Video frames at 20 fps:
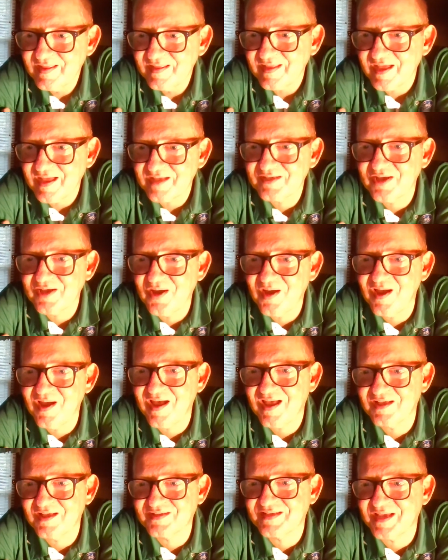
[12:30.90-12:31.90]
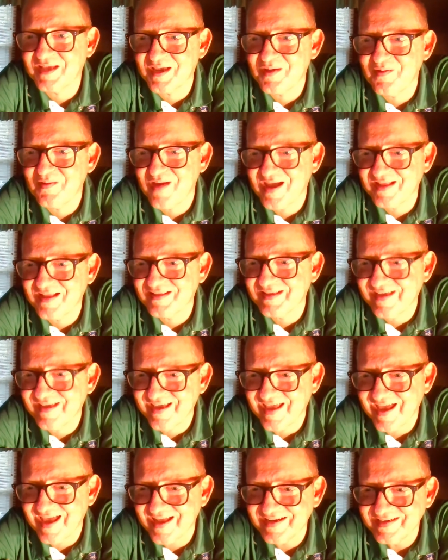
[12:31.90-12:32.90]
that's what I'll say about
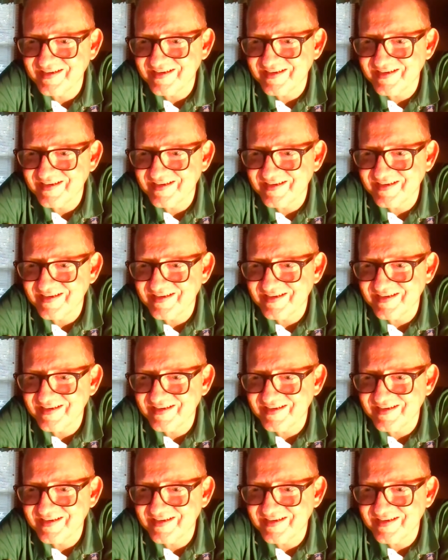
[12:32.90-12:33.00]
that.